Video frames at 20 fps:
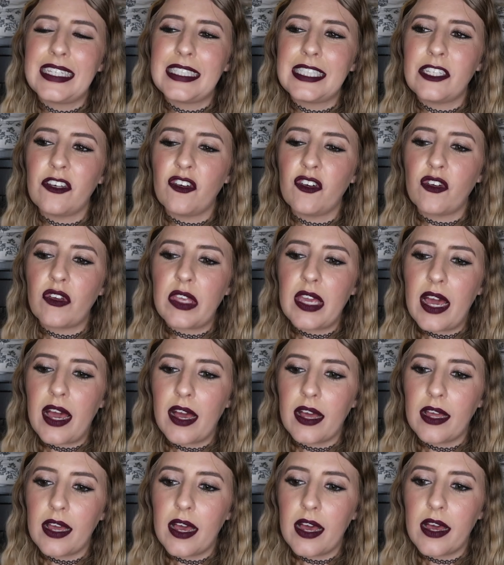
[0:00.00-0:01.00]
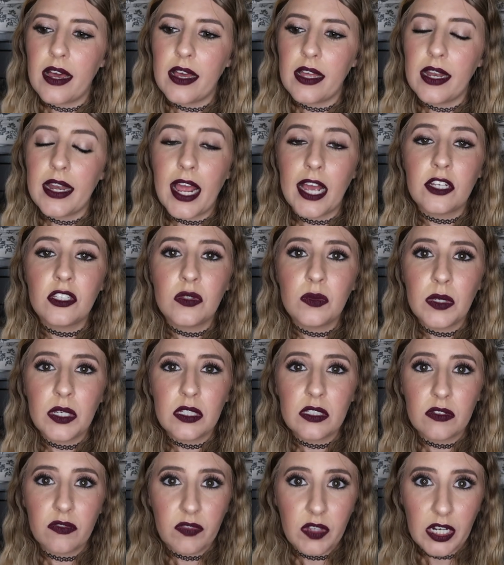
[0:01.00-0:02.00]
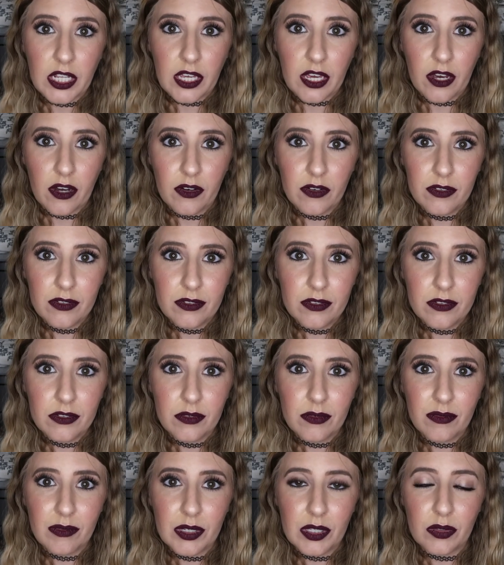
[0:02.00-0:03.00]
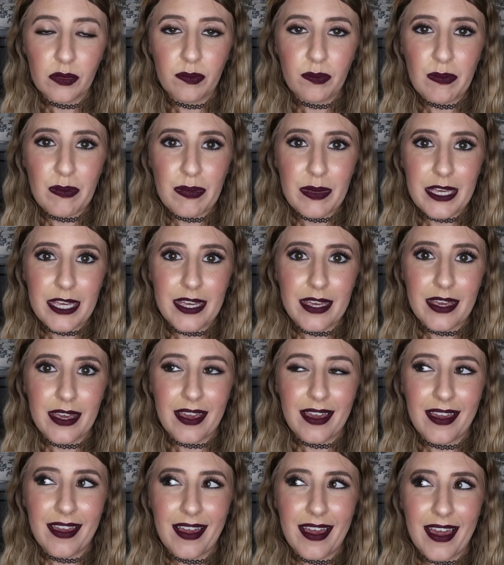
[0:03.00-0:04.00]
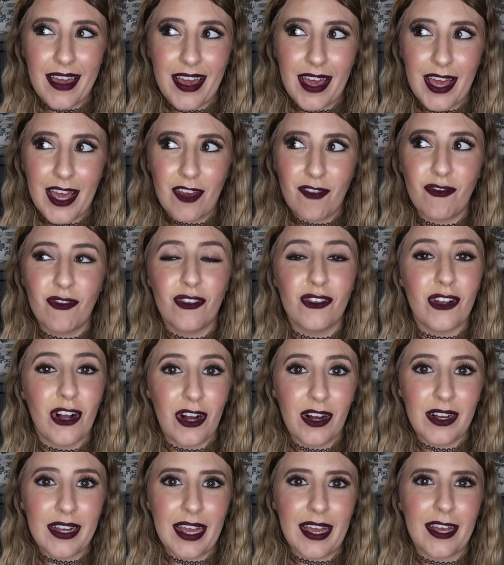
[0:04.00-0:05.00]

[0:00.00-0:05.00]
So yeah, uh, next week's video will be a vlog.